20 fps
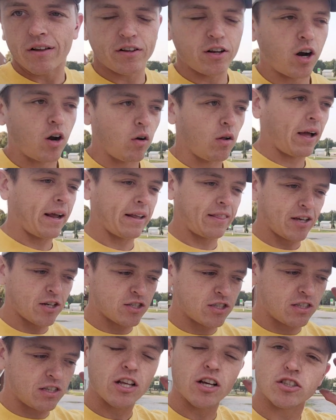You know, like
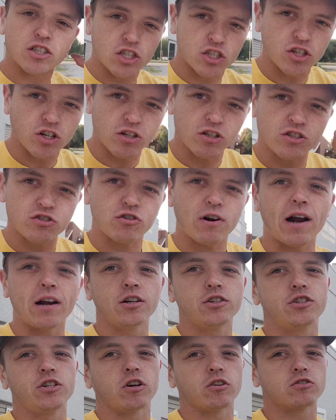there's there's a certain
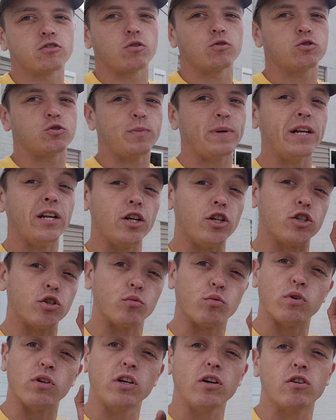strategy on social media. You
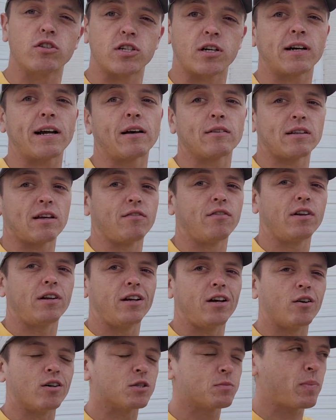should really go check out that
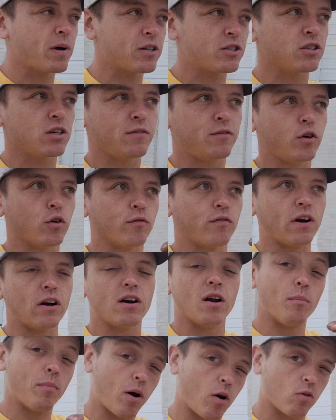video, especially if you're
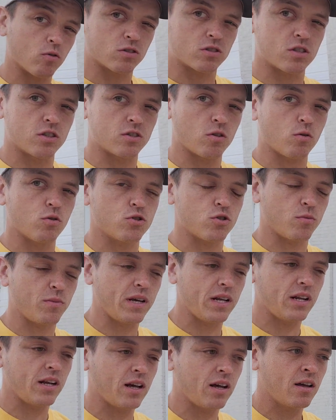very opposed to social
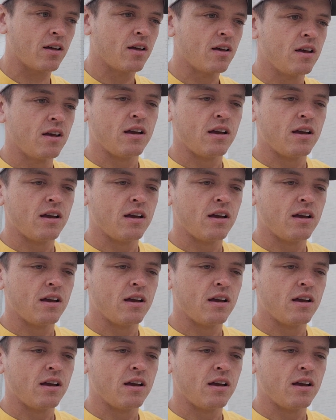media.